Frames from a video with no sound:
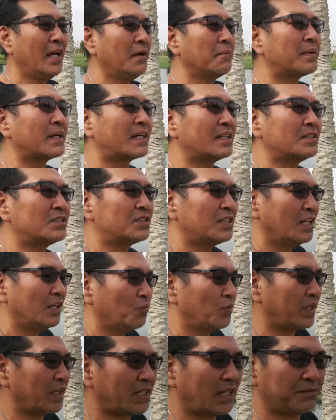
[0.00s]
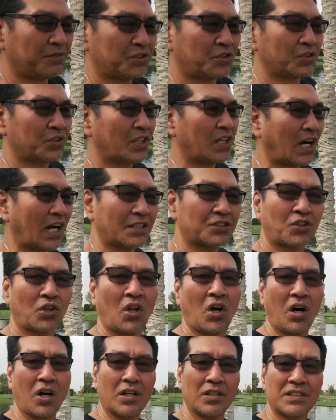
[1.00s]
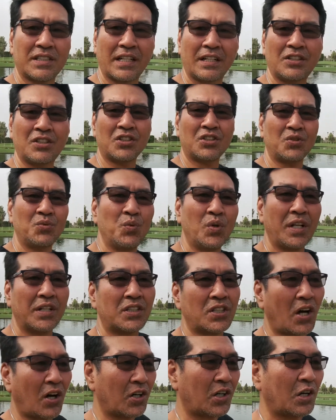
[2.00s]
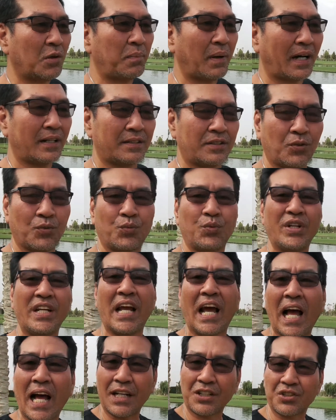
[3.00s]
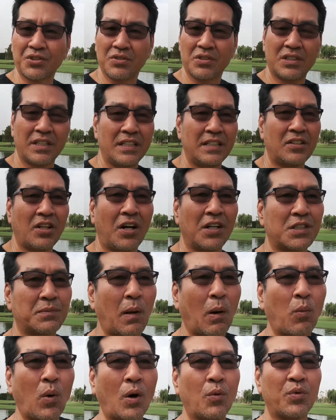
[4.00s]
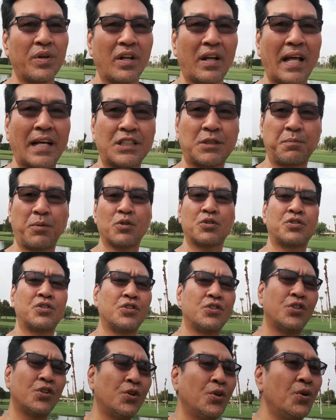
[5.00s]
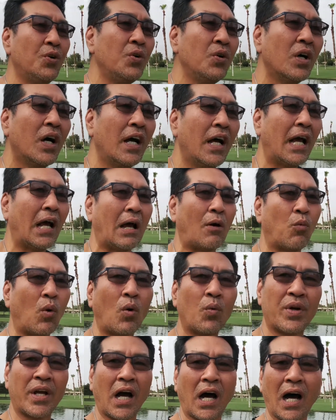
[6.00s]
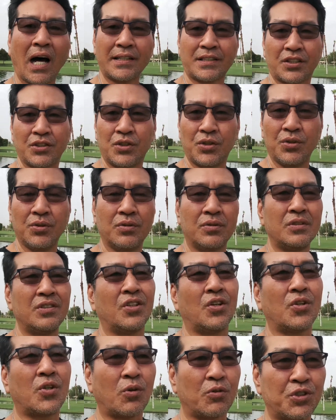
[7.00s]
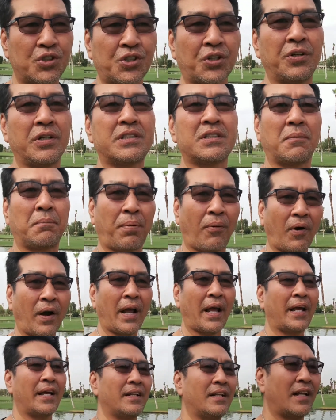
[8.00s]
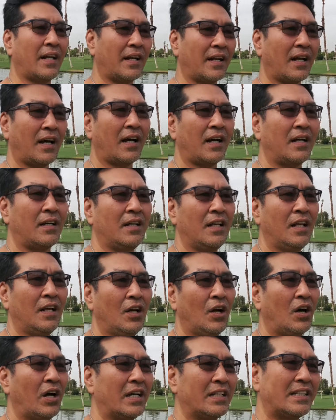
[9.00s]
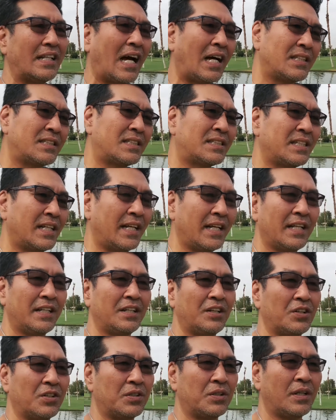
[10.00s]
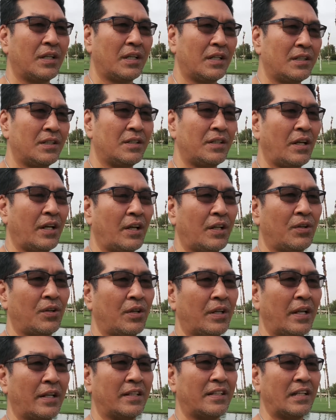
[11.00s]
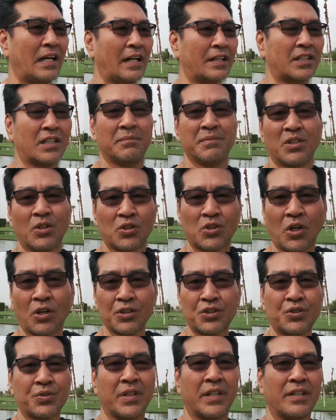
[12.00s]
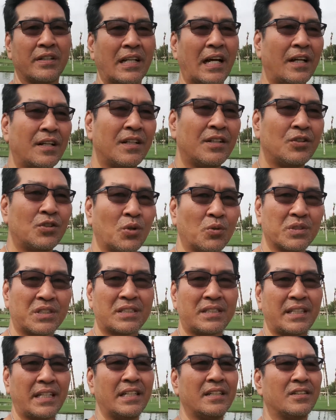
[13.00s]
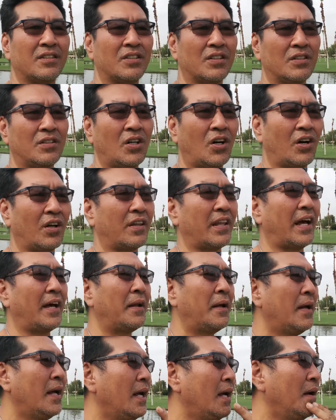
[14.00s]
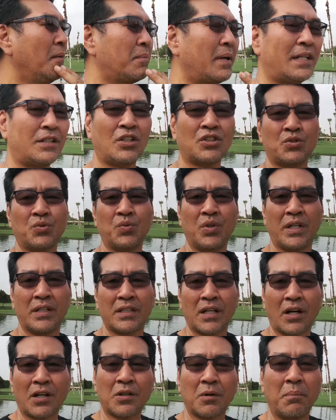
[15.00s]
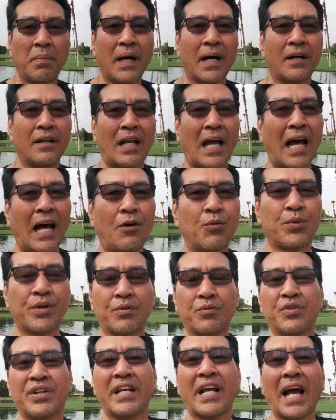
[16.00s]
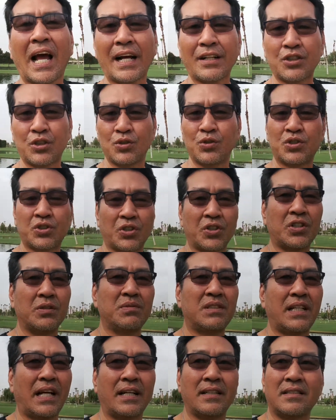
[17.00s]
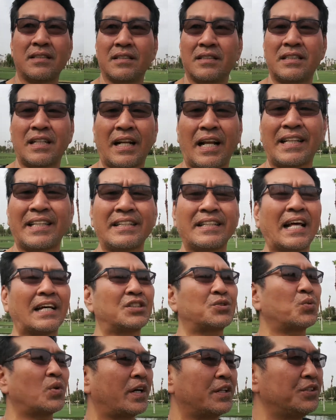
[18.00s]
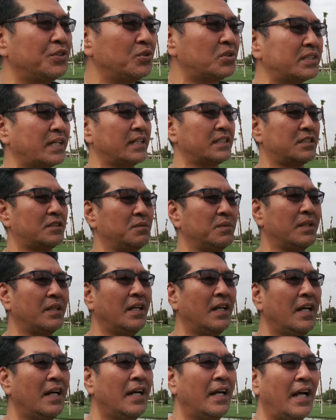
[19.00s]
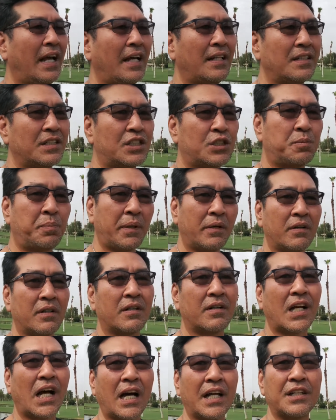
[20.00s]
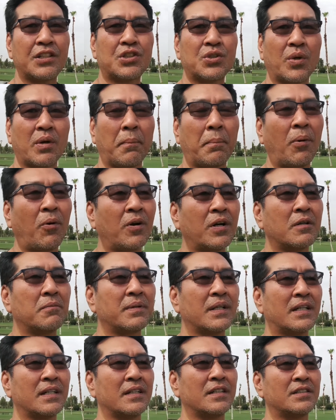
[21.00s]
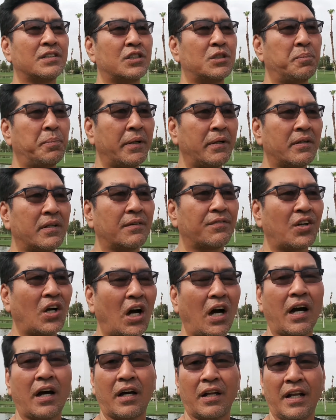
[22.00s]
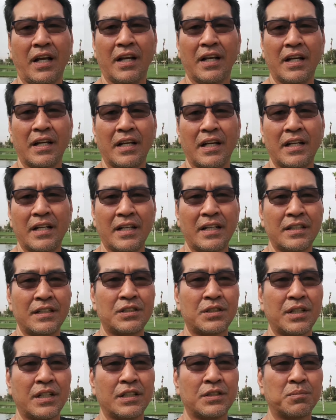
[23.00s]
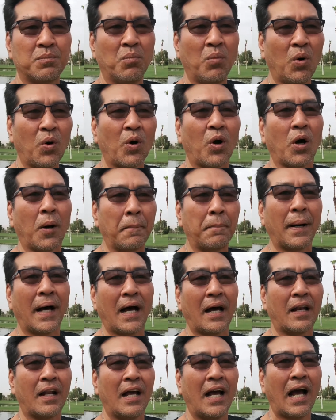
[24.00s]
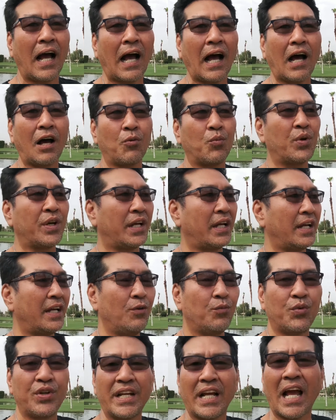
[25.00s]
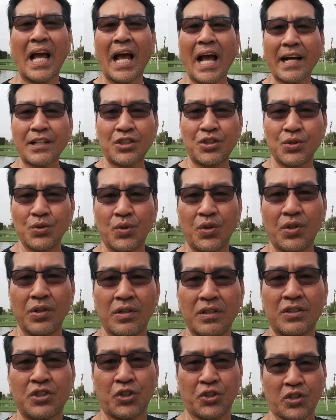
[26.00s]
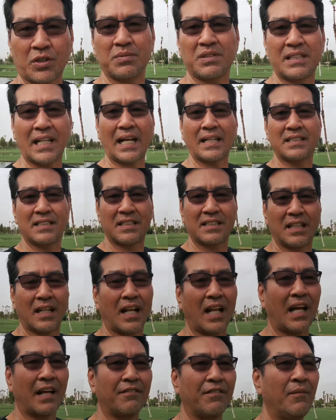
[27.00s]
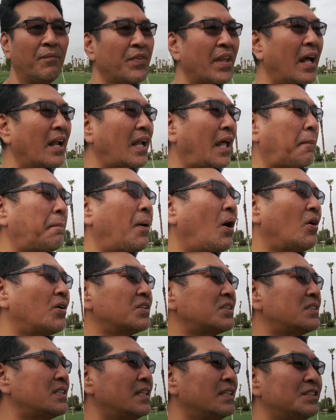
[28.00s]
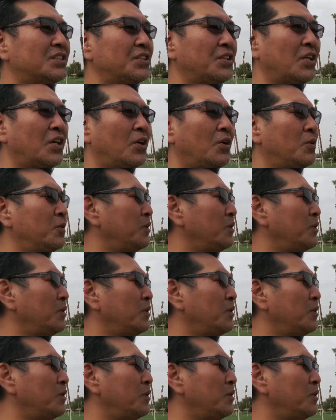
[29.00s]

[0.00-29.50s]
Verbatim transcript: Because when it comes to God's laws, it doesn't really talk about the reactions. It talks about what we are not supposed to do and what we ought to do. You know, go to church and pray, da da da, and not sin and, and, and not commit adultery, not, don't steal, all that. But it doesn't really talk about how we react to circumstances. And I think that's why New Testament and the Spirit of God is so important because Spirit of God is, is more about how we react to circumstances in life. Like Paul says, you know,